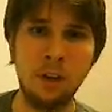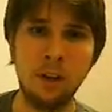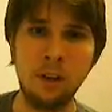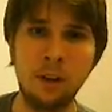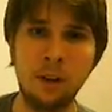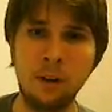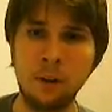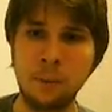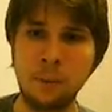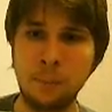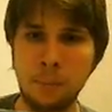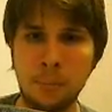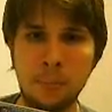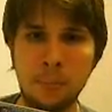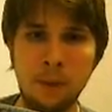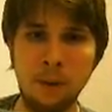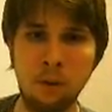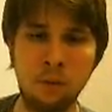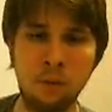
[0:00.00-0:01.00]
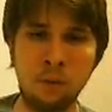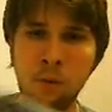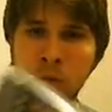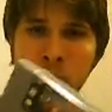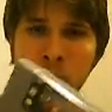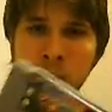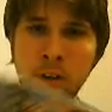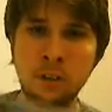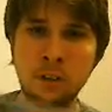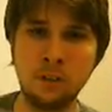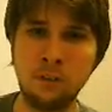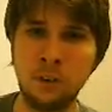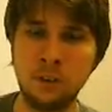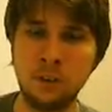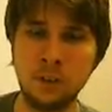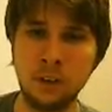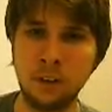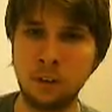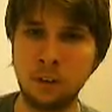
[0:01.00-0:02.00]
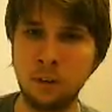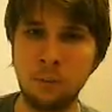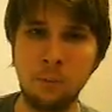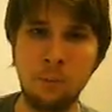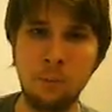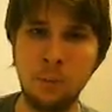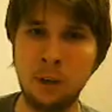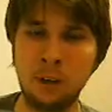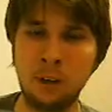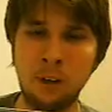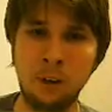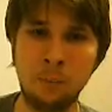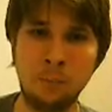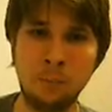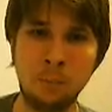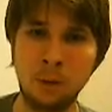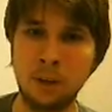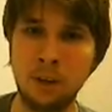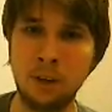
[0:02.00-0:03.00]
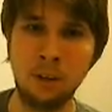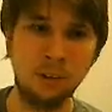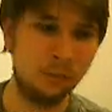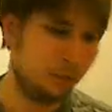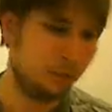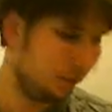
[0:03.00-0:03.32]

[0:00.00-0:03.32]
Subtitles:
Overall, it's a fun title. Pick it up and play it.